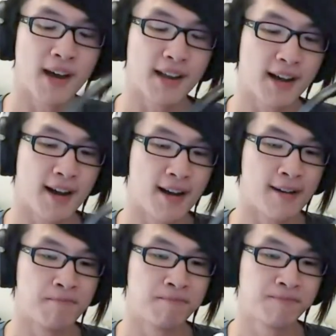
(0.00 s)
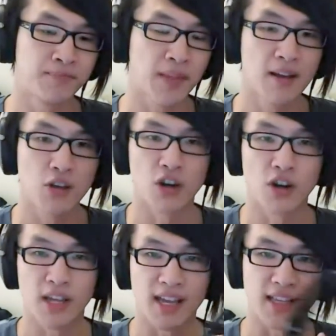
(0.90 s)
But, um, you
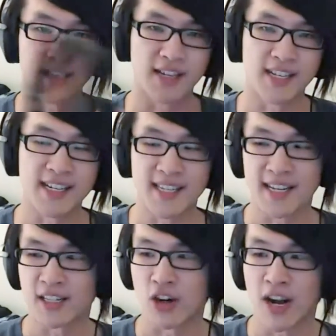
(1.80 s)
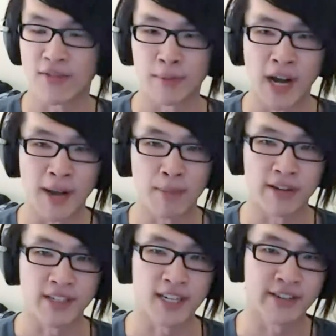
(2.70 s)
know, it's, it's easy to drive from an
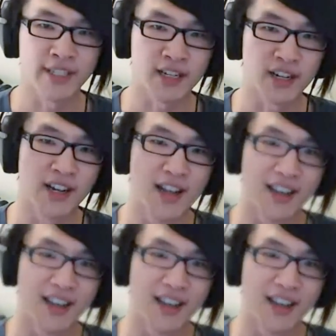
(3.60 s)
iPod, et cetera, et cetera.